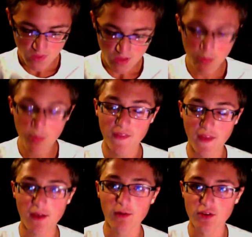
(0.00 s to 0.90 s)
But that
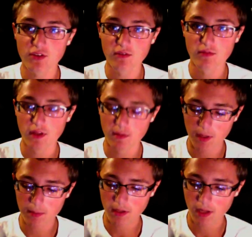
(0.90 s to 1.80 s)
question really made
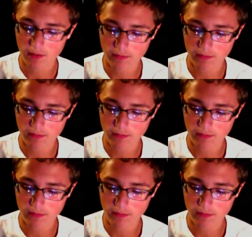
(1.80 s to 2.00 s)
me laugh.